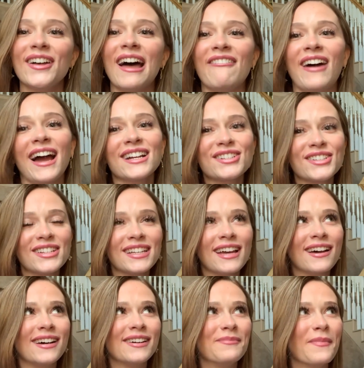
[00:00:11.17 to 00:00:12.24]
I've actually
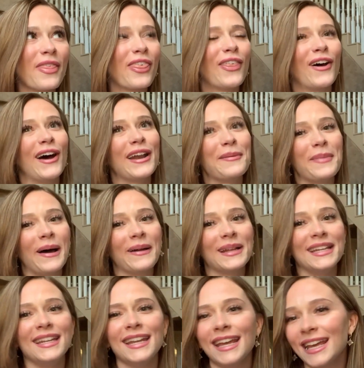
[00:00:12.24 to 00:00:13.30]
thought about a
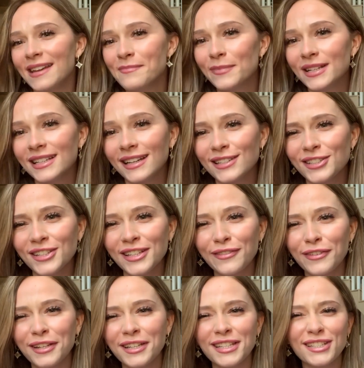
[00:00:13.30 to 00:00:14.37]
name potentially
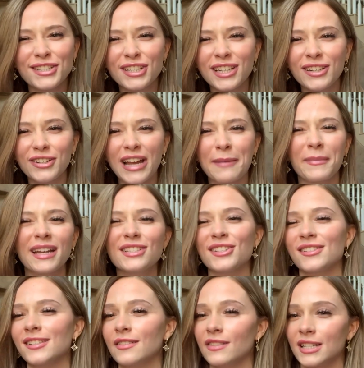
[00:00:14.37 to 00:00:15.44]
for this channel. I might just
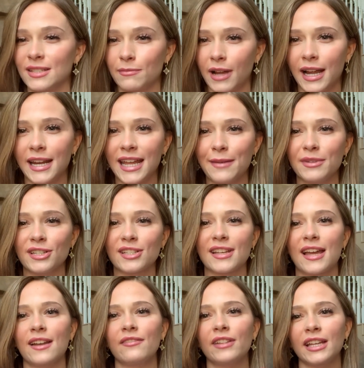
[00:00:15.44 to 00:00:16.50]
leave it as my name and just
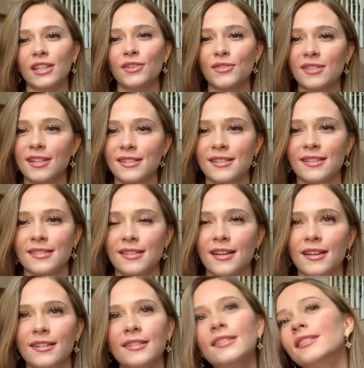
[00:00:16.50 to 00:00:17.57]
kind of like use this as a